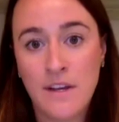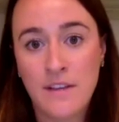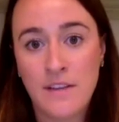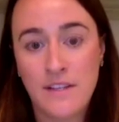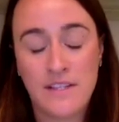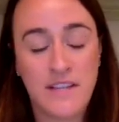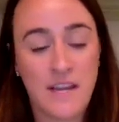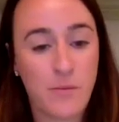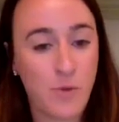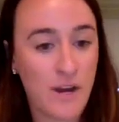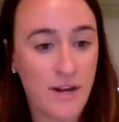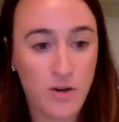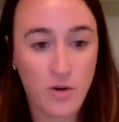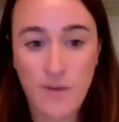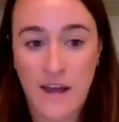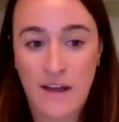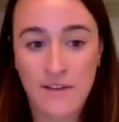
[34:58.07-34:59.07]
The same way
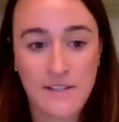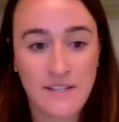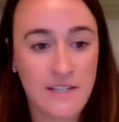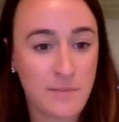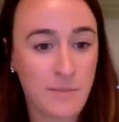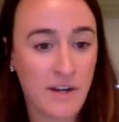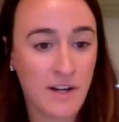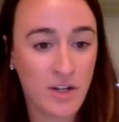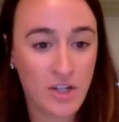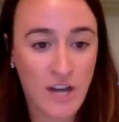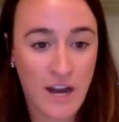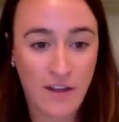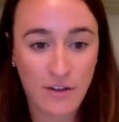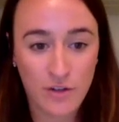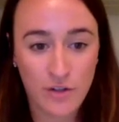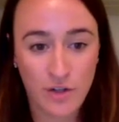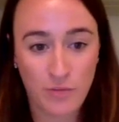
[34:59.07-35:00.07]
New Balance has been a
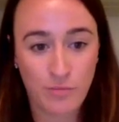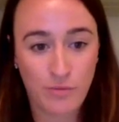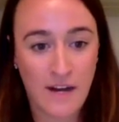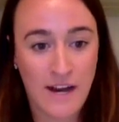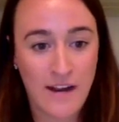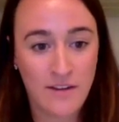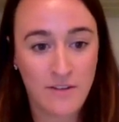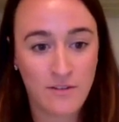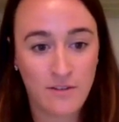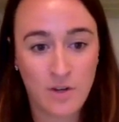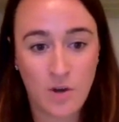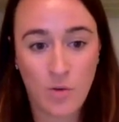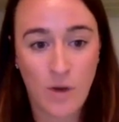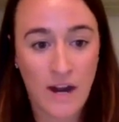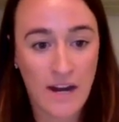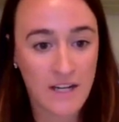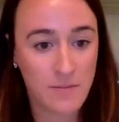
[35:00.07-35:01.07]
challenger brand,
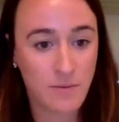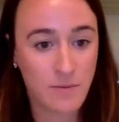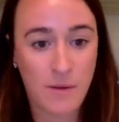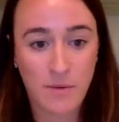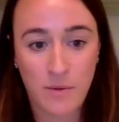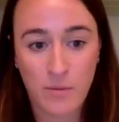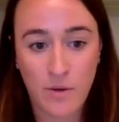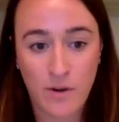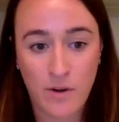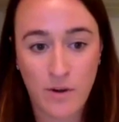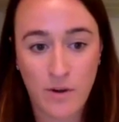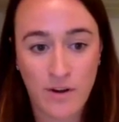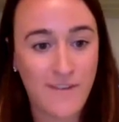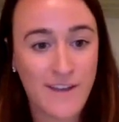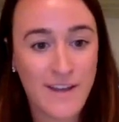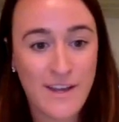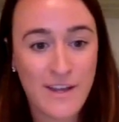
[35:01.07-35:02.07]
Kawhi is probably one
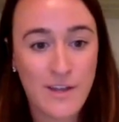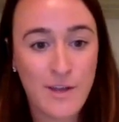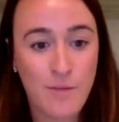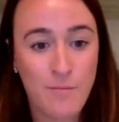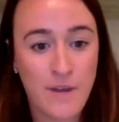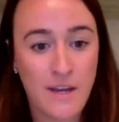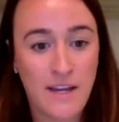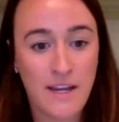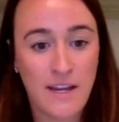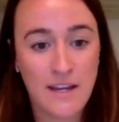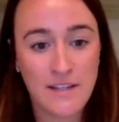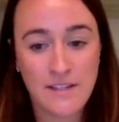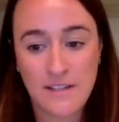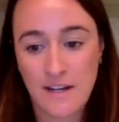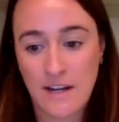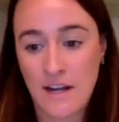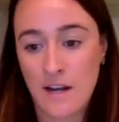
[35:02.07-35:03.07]
of the
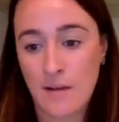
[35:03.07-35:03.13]
biggest